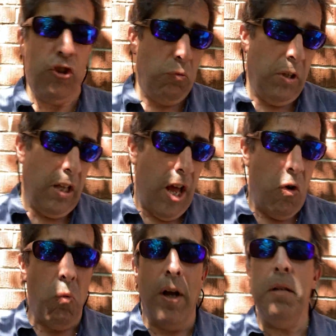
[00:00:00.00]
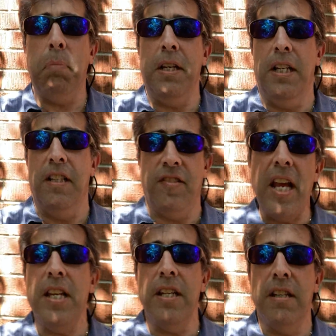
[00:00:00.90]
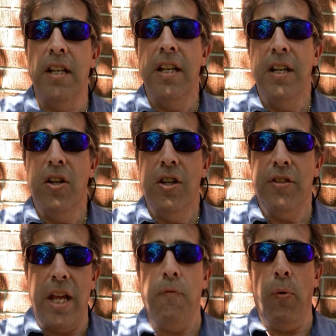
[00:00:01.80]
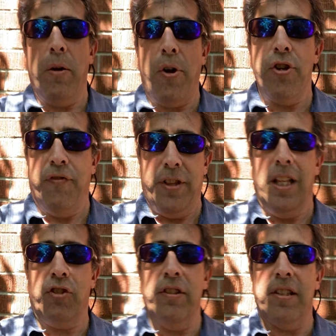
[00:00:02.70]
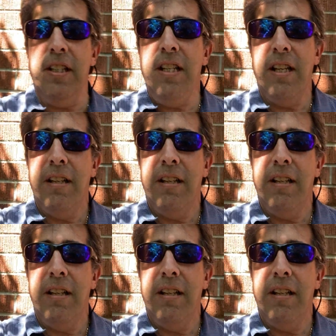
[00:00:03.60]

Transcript: She said, well, I don't want it, but he didn't say to you, Dave, what do I owe you for the electricity?